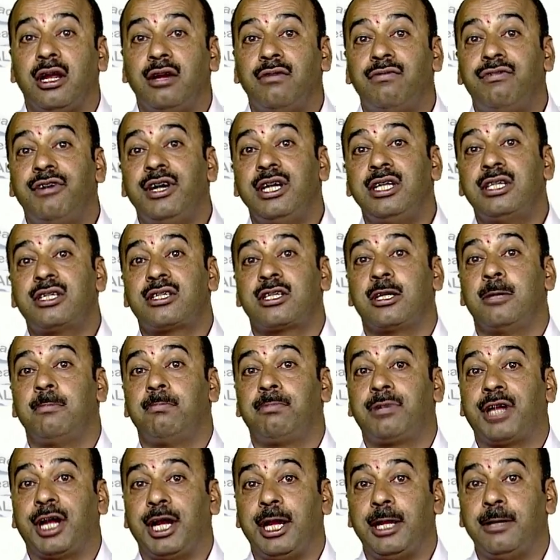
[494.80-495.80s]
invents
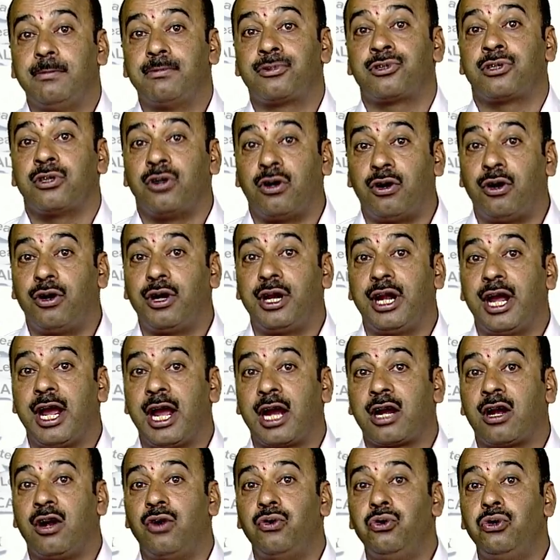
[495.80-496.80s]
sometimes on
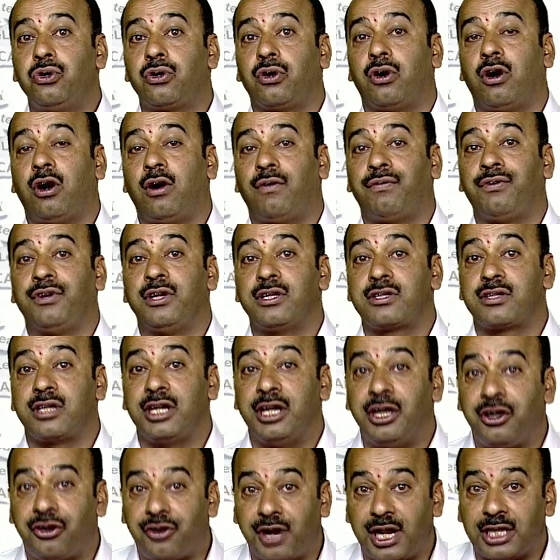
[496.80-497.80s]
account of his
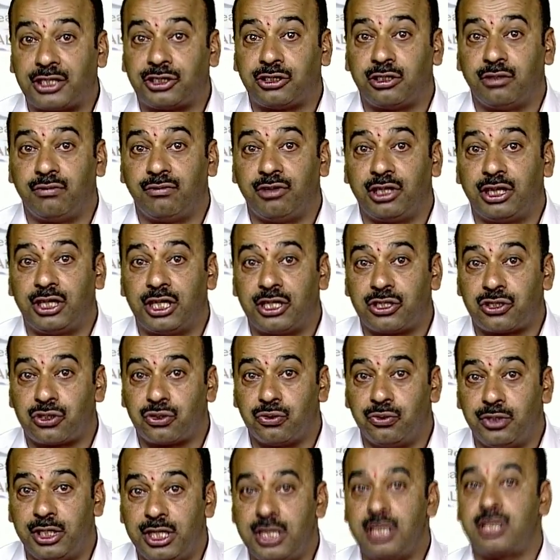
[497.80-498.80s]
interaction with the
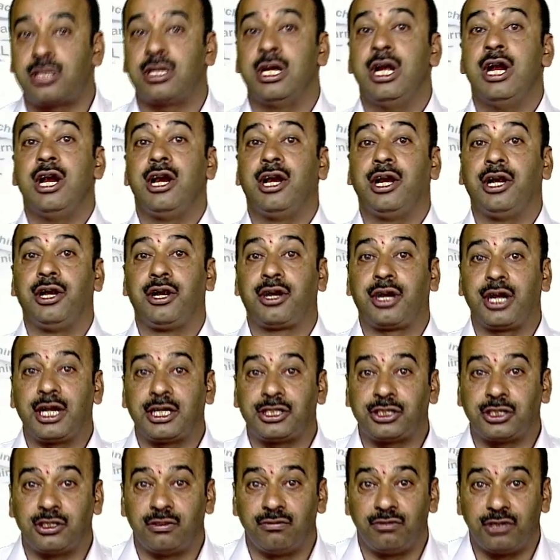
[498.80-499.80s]
students,
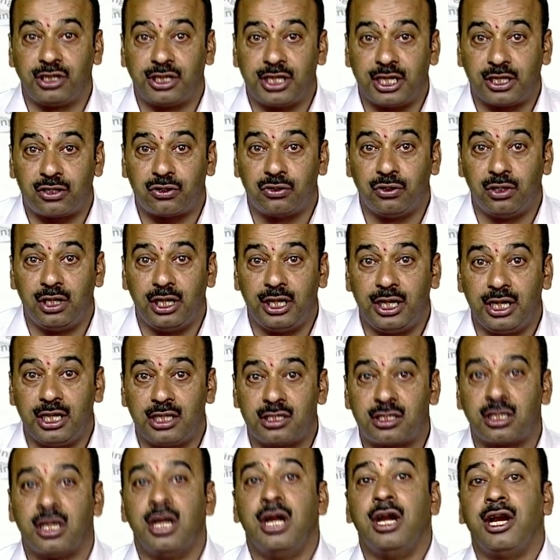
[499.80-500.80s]
interaction with the
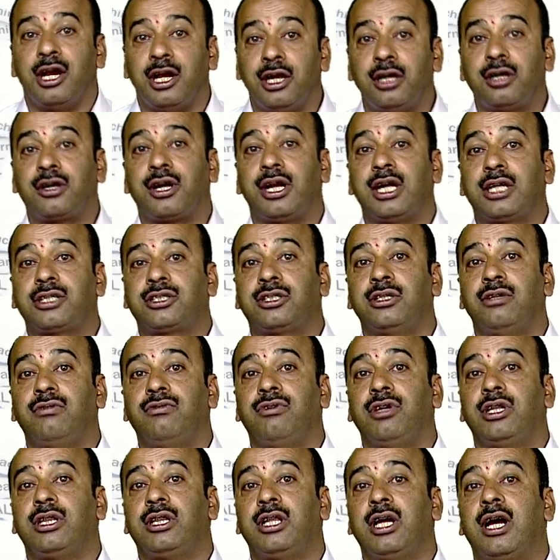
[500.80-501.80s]
colleagues,
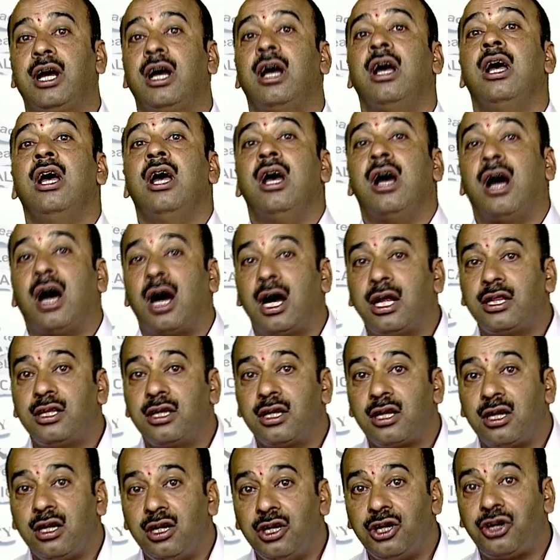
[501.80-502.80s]
interaction with the
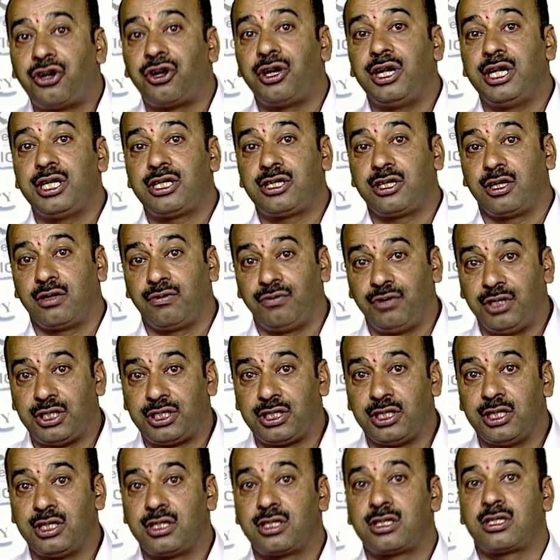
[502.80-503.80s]
other literature
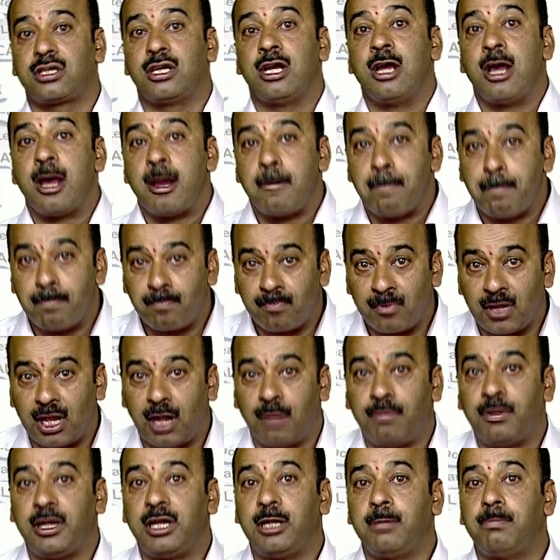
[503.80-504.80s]
which is um,
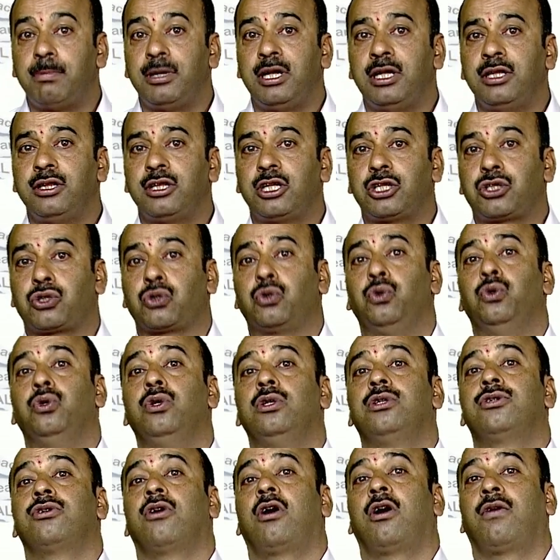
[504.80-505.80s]
available in the
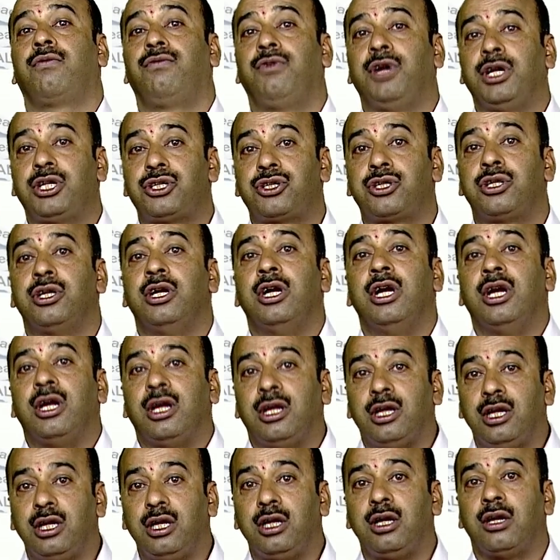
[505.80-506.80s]
schools or which
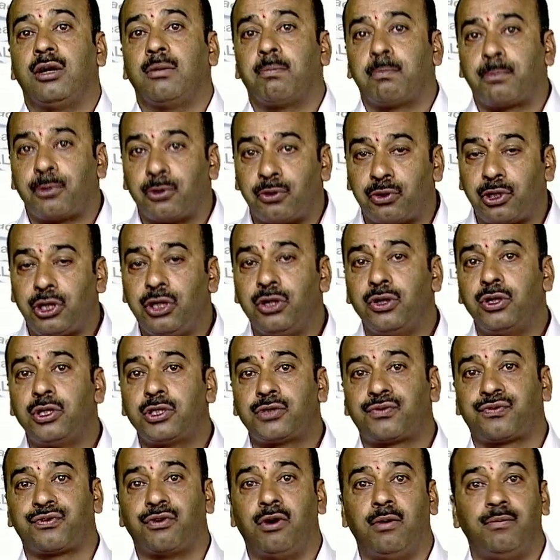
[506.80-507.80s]
he
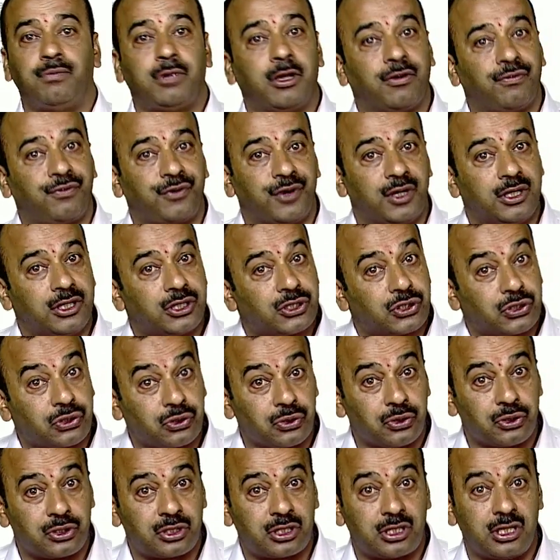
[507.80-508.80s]
procures from different
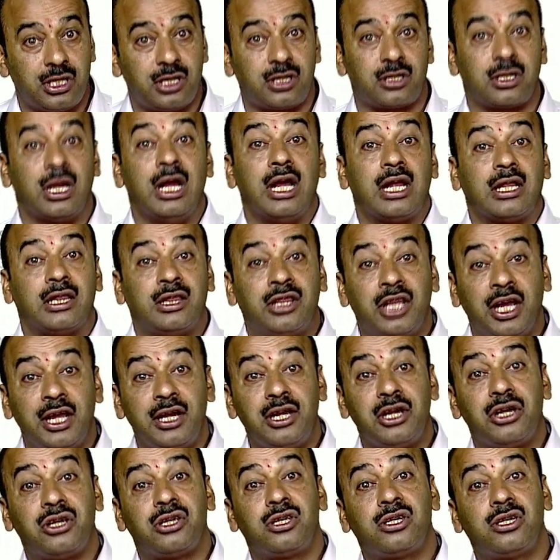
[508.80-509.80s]
sources.
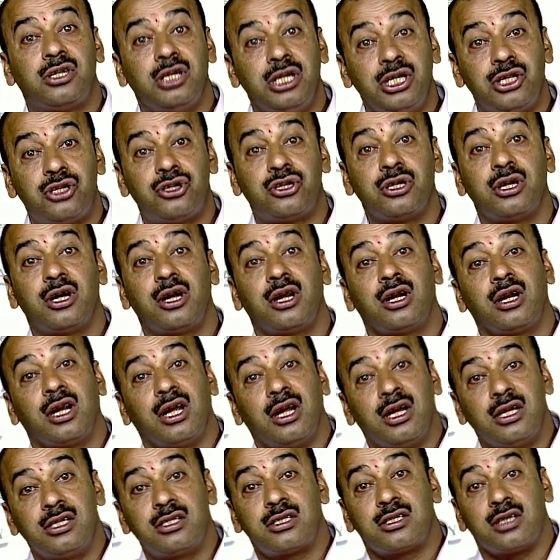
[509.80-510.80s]
Then teacher
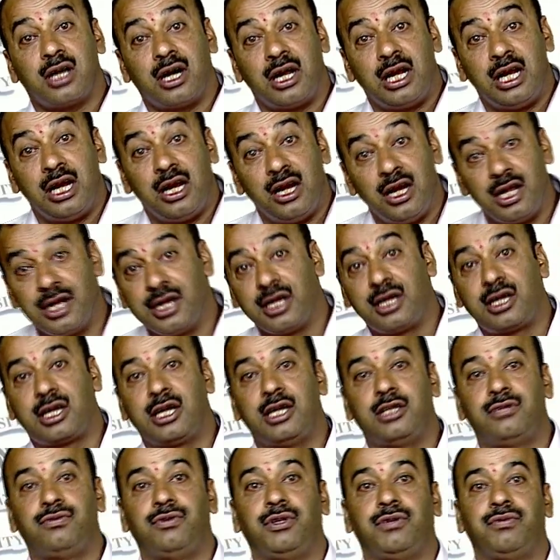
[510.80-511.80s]
is a
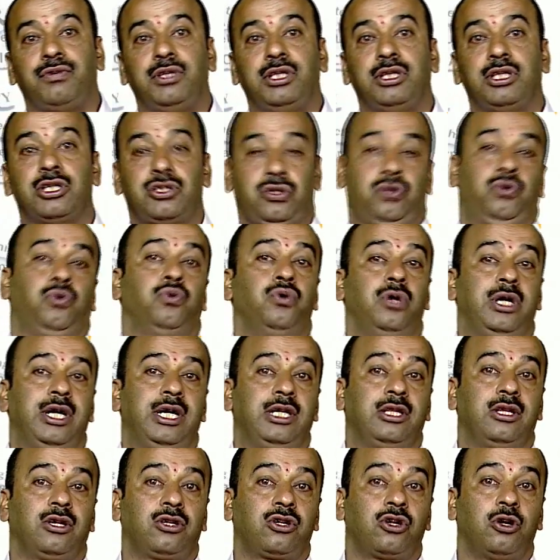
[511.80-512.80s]
linkage between the school
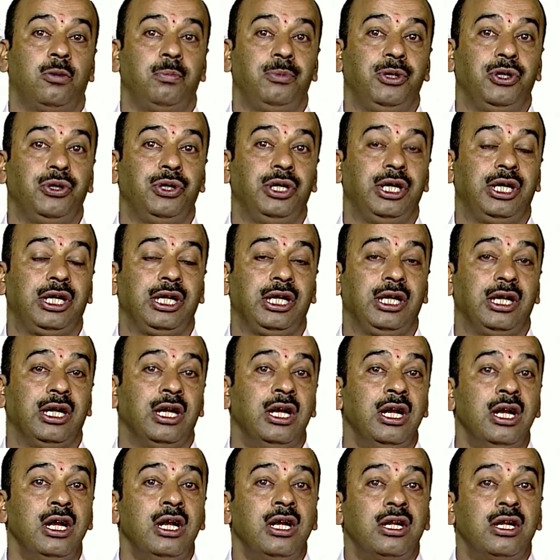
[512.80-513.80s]
and the community.